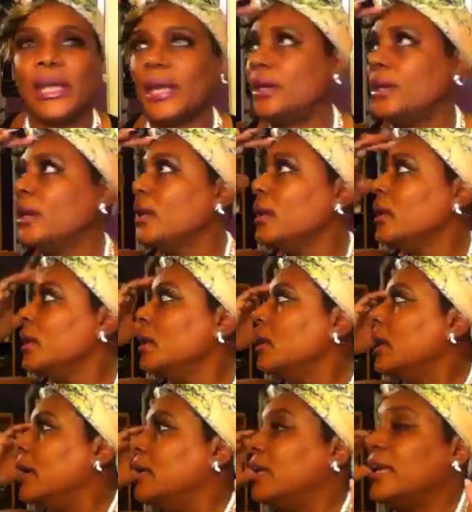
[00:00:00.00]
and
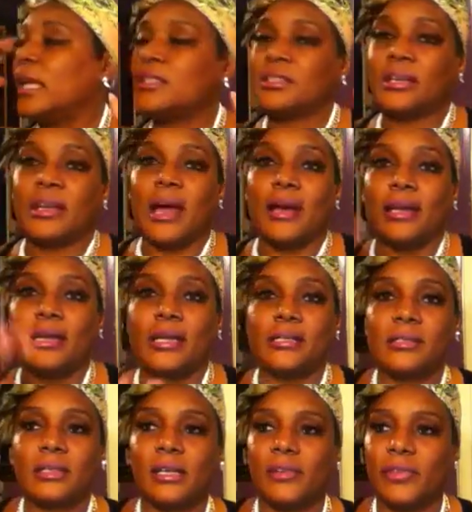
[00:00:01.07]
the kitchen and all of that
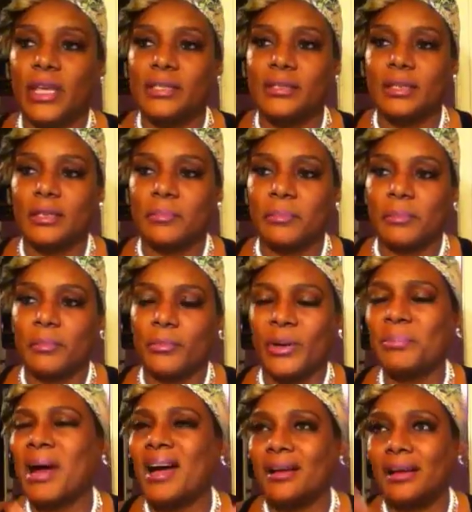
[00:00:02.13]
stuff.
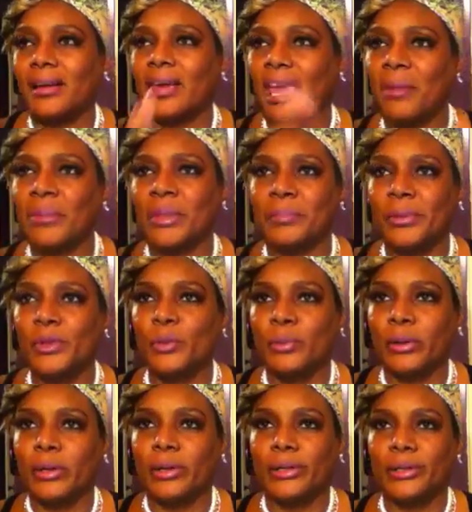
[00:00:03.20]
It came with the pool,
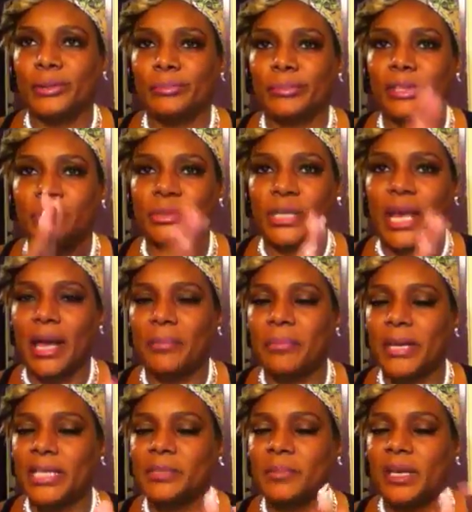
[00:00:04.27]
but it was a hot
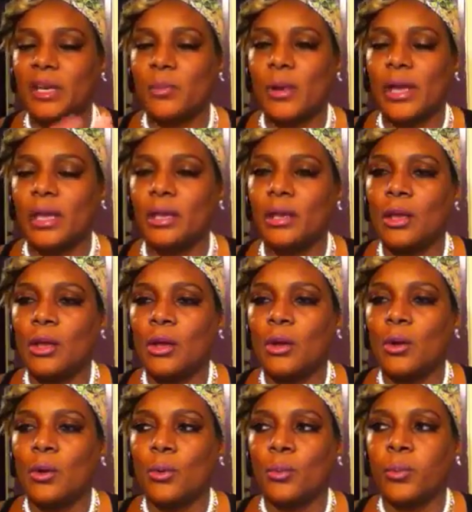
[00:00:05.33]
mess. But anyway,
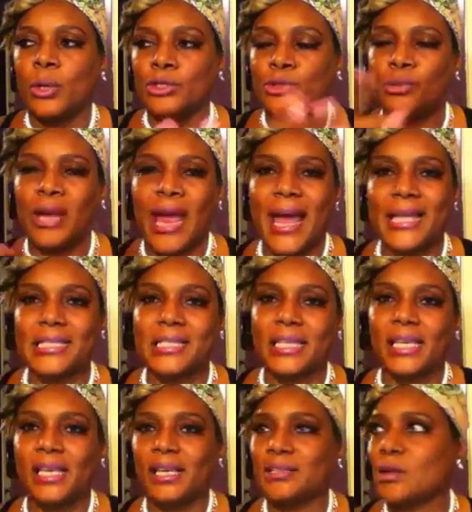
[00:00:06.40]
what you guys
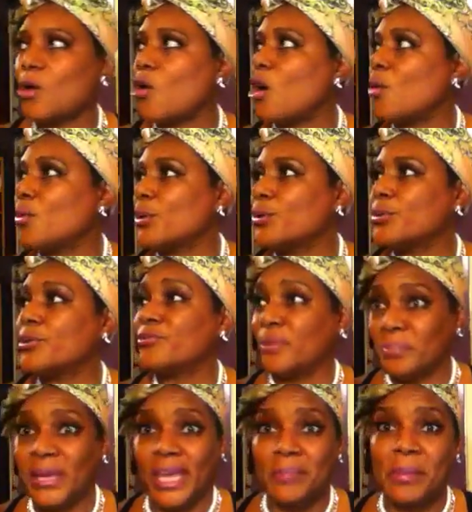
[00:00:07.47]
see is hard work
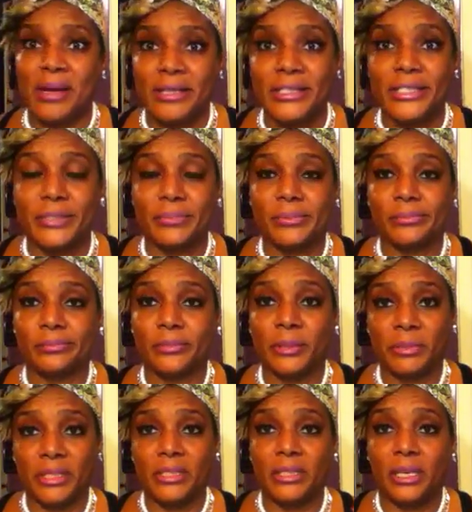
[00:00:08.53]
for me and my husband.
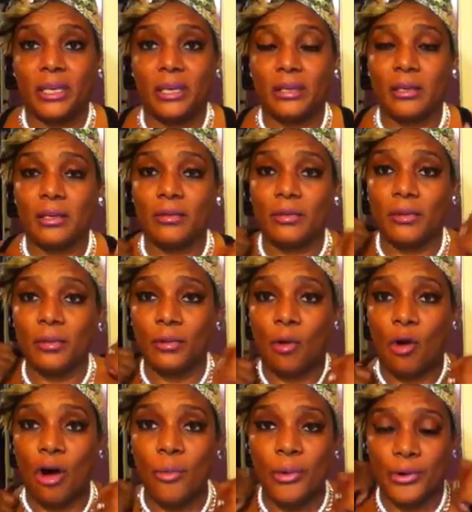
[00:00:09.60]
I'm just saying,
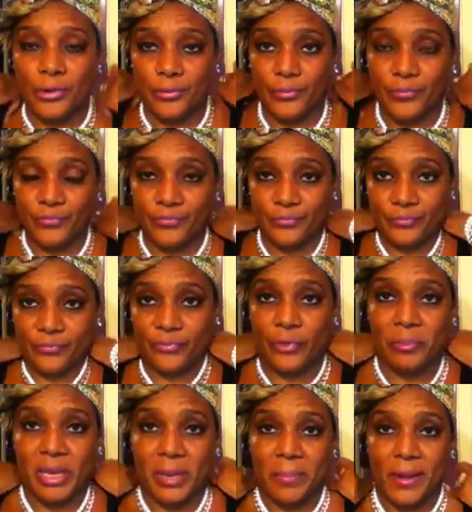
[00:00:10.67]
hard work
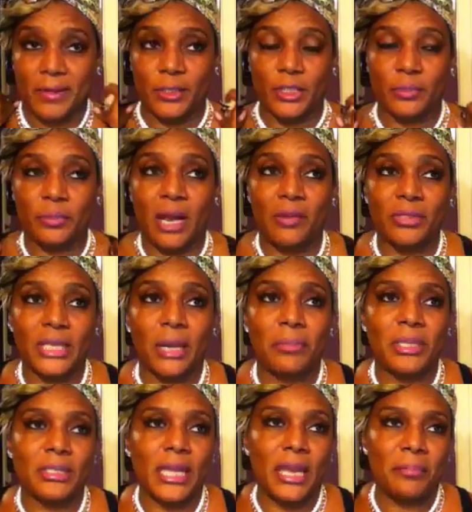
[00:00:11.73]
for me and my husband. I was
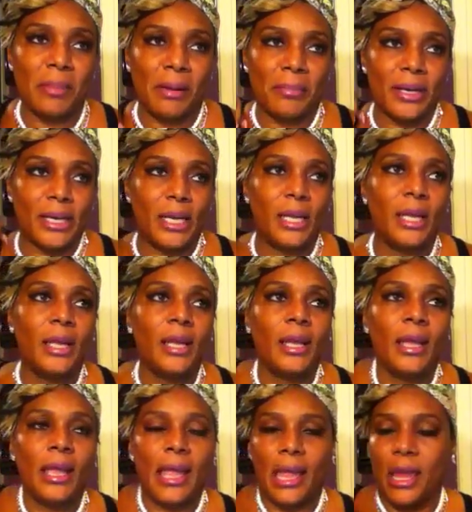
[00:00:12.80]
able to take my money
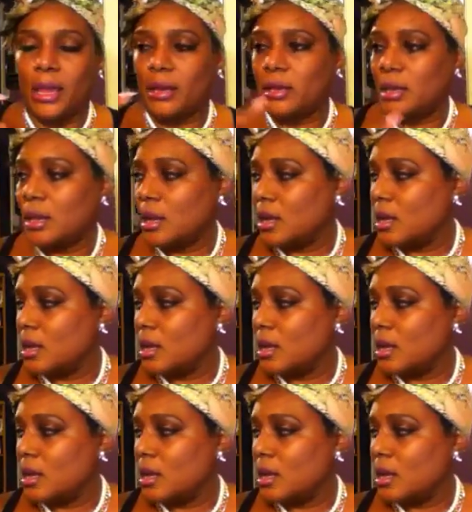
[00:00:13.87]
and